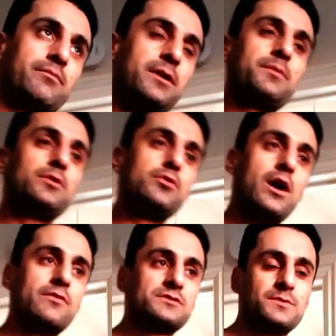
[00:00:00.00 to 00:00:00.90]
people who
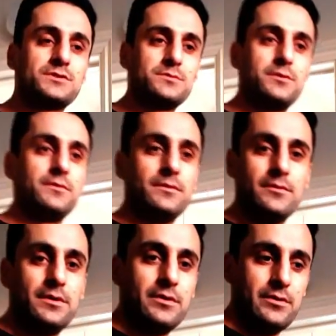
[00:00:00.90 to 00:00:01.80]
are responsible
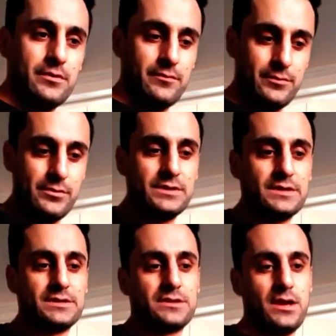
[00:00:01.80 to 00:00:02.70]
for doing
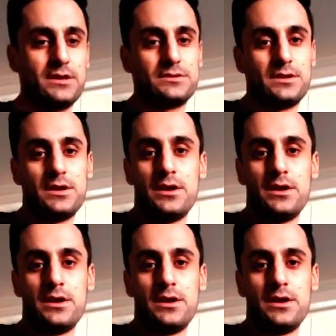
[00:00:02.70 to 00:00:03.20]
such things.